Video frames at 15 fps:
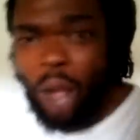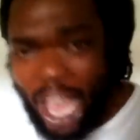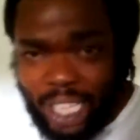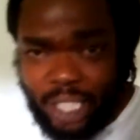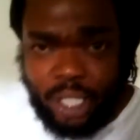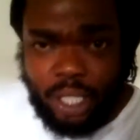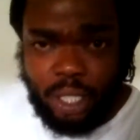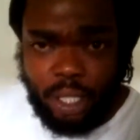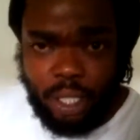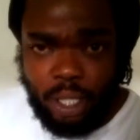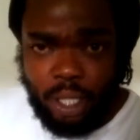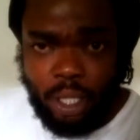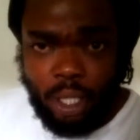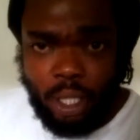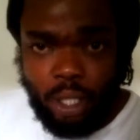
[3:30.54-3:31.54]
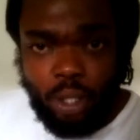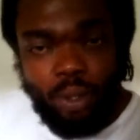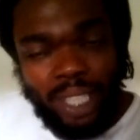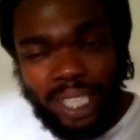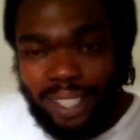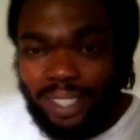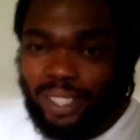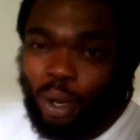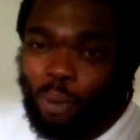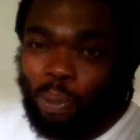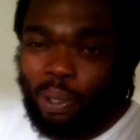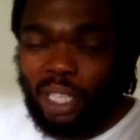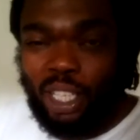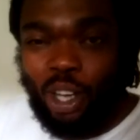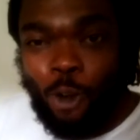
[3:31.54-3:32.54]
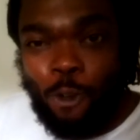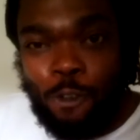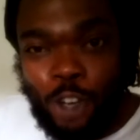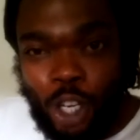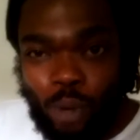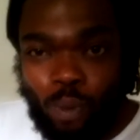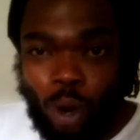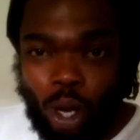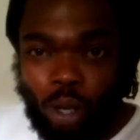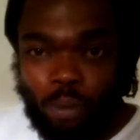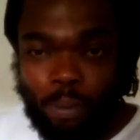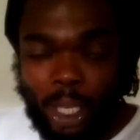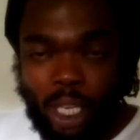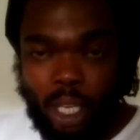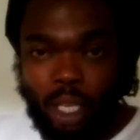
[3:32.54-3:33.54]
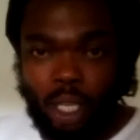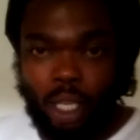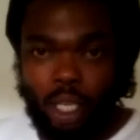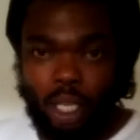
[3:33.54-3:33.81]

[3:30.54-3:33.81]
rights. You niggas don't put in no footwork, man.